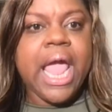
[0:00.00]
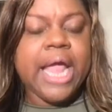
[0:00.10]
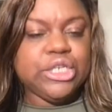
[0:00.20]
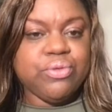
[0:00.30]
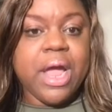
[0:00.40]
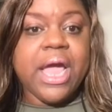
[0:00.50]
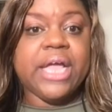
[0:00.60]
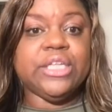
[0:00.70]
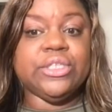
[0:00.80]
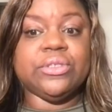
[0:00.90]
at
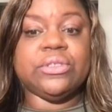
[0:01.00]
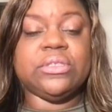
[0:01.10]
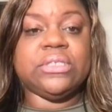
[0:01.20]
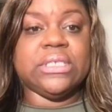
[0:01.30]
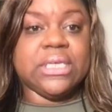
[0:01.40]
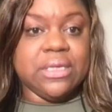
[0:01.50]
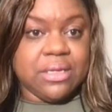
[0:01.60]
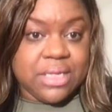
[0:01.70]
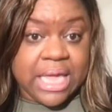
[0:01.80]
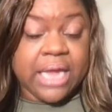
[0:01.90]
trying to
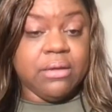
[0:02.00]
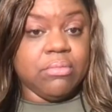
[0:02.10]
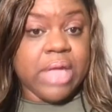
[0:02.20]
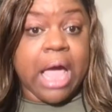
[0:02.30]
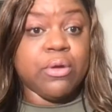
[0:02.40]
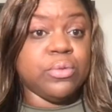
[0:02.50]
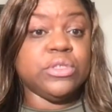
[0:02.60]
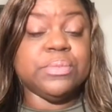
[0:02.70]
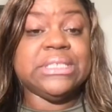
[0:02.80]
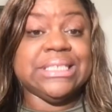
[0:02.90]
get Kyle
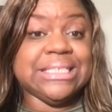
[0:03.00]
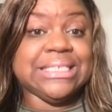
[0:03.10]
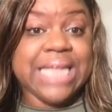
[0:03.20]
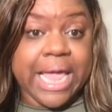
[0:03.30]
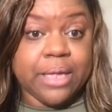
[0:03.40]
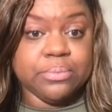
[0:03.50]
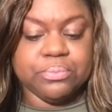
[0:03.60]
Kuzma to stay.